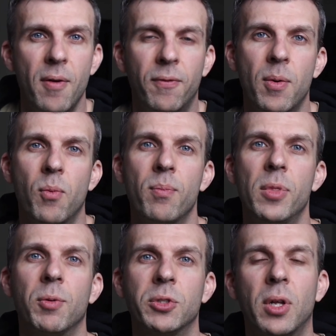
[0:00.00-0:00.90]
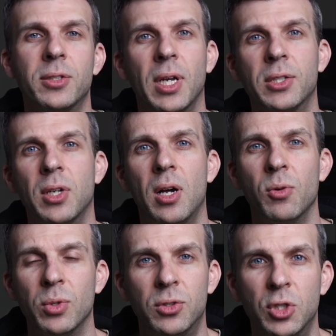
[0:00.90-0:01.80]
from the results I saw,
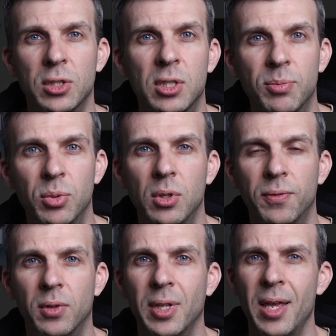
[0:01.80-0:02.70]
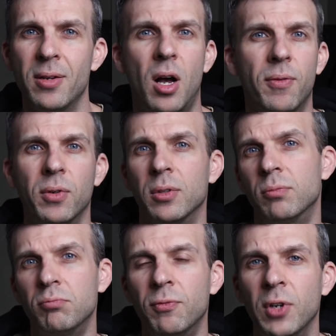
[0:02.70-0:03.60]
it was just as beautiful and offered
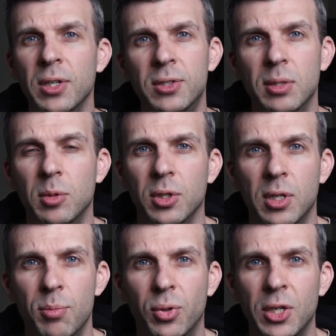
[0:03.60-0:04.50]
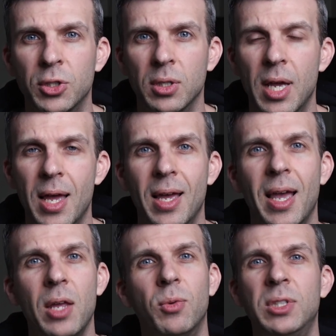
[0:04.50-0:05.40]
very similar compression
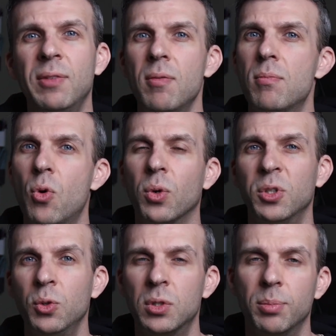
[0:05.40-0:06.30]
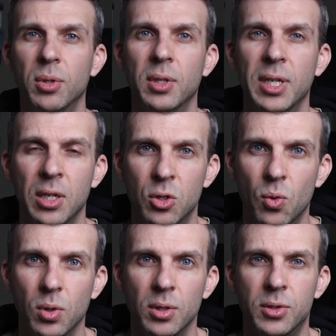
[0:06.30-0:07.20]
and was even more usable
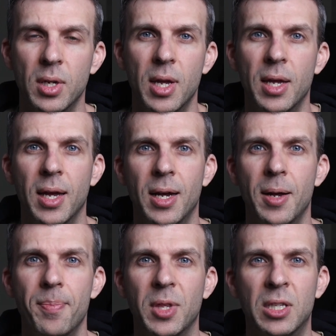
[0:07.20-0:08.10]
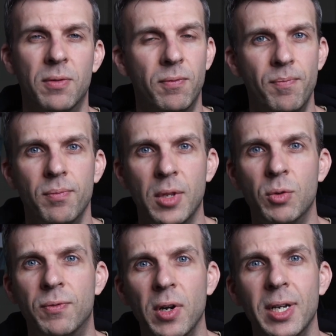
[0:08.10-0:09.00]
indoors. It
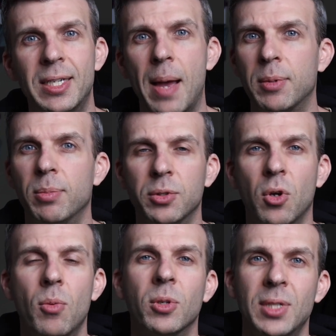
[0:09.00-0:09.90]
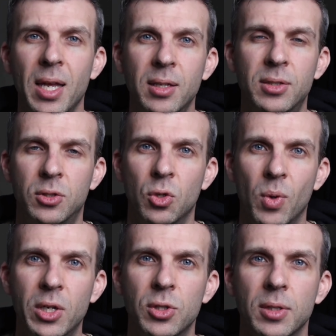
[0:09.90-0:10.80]
was very adaptable to almost any
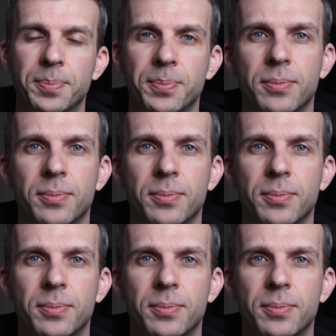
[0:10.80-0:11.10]
situation.